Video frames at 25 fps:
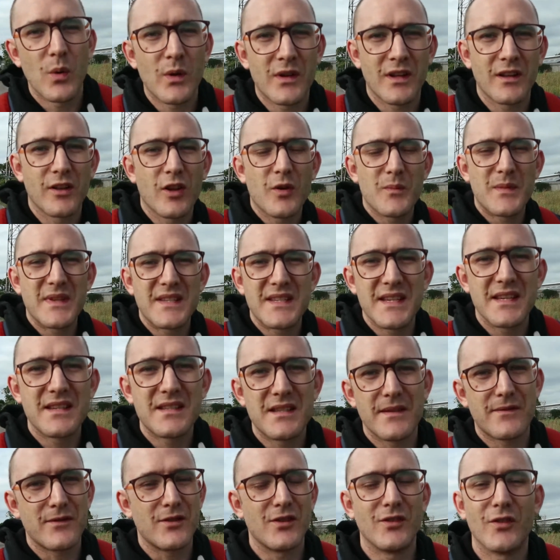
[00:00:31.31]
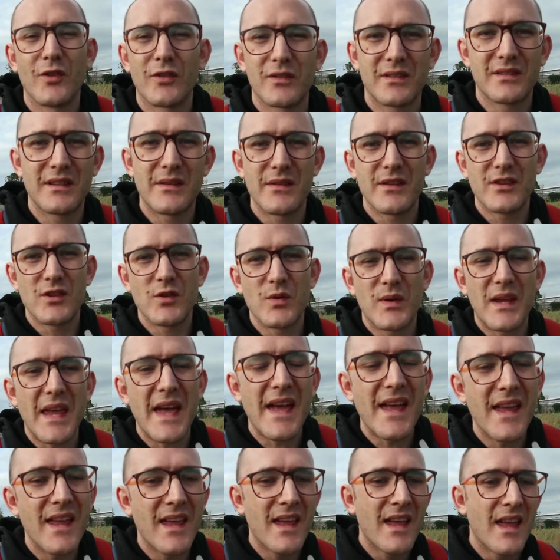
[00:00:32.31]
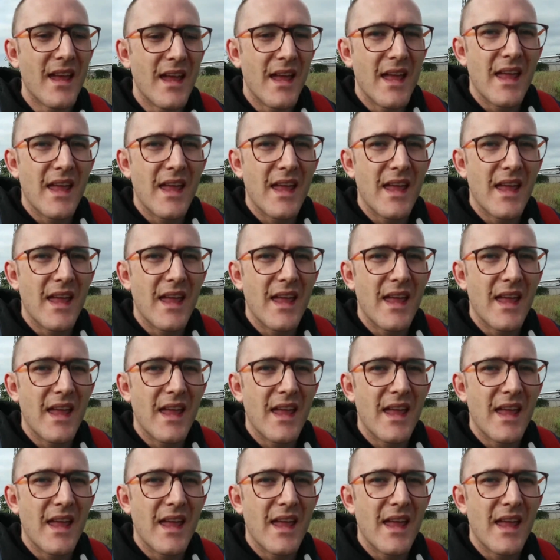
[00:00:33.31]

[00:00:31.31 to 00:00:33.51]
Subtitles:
what an allotment is, if you're not in the UK,